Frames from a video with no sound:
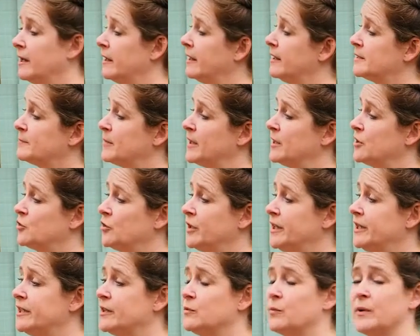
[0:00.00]
It's been
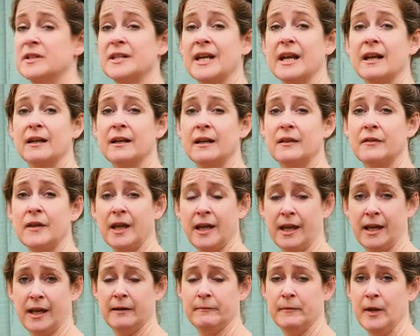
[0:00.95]
treated with Tanalith
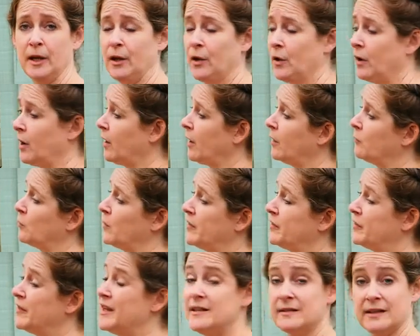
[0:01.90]
E.
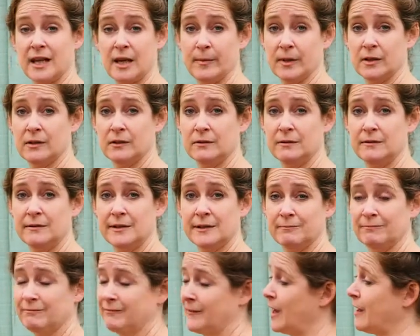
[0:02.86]
With these chemicals,
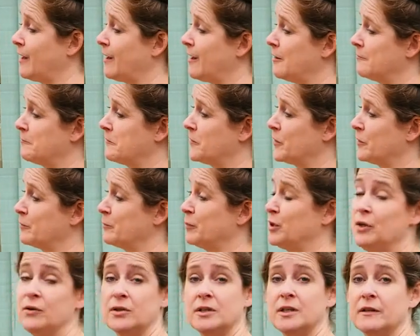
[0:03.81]
the
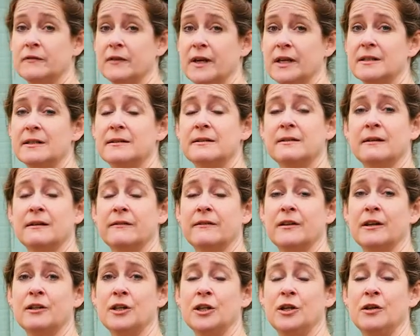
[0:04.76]
beauty of it is
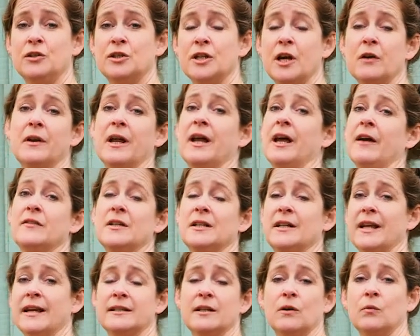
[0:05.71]
that you don't have to
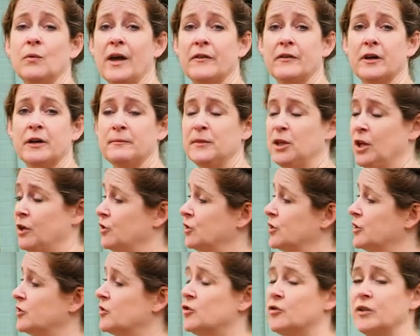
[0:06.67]
let it weather. You can
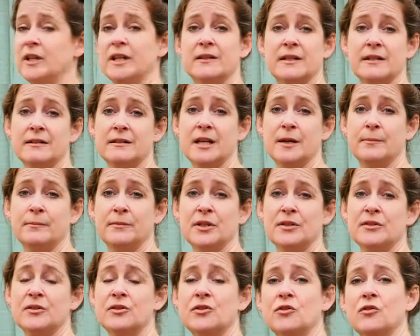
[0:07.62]
just treat this timber
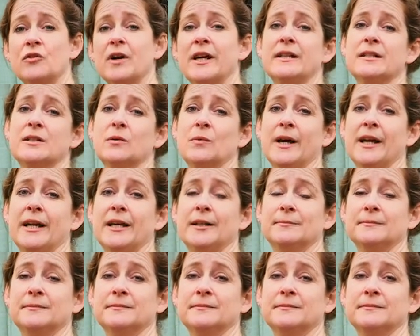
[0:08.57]
straight away.